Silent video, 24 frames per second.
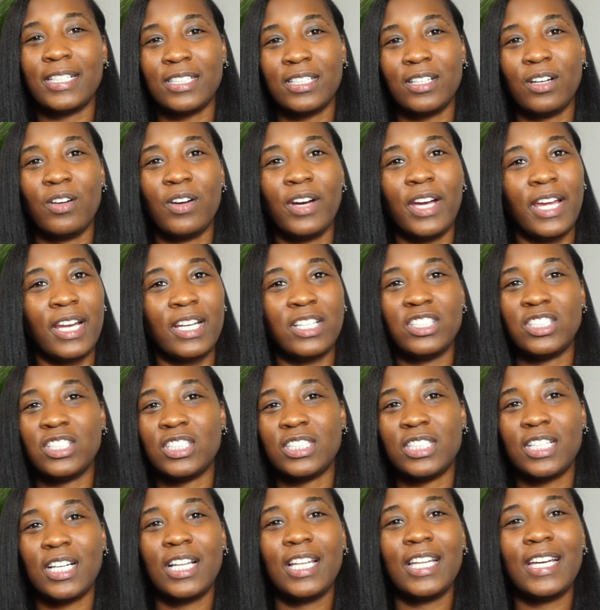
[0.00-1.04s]
can go ahead and
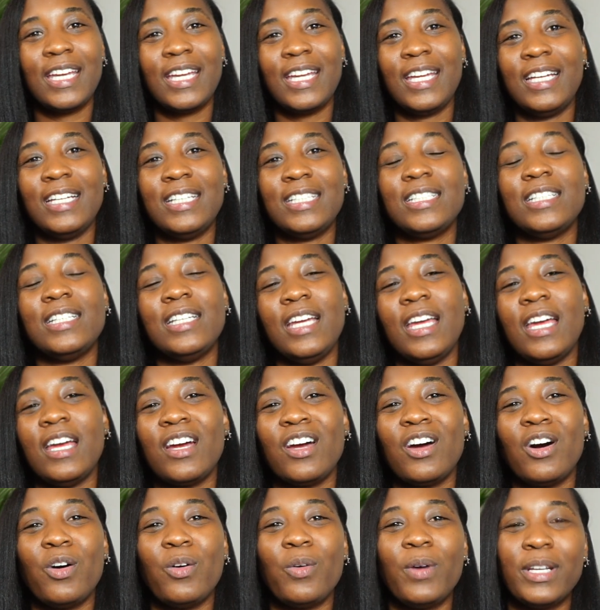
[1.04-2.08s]
just click it easily and
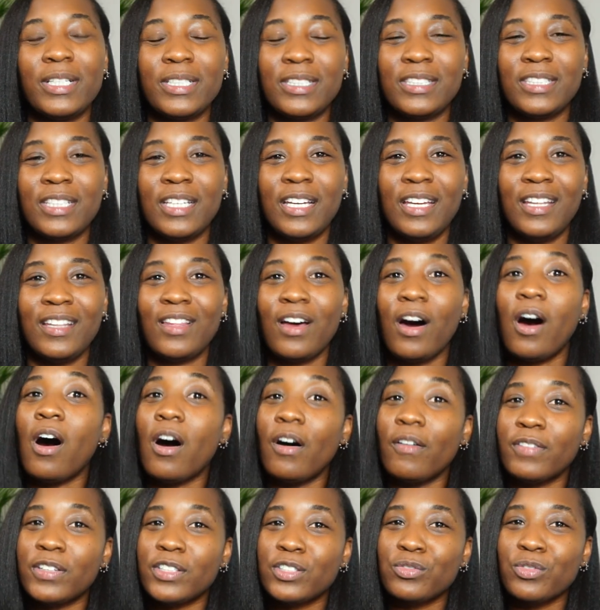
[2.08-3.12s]
go and see the
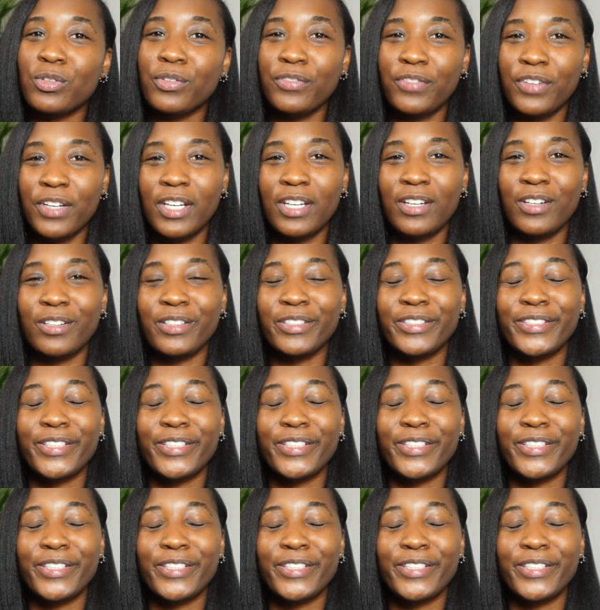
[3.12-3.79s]
office reveal.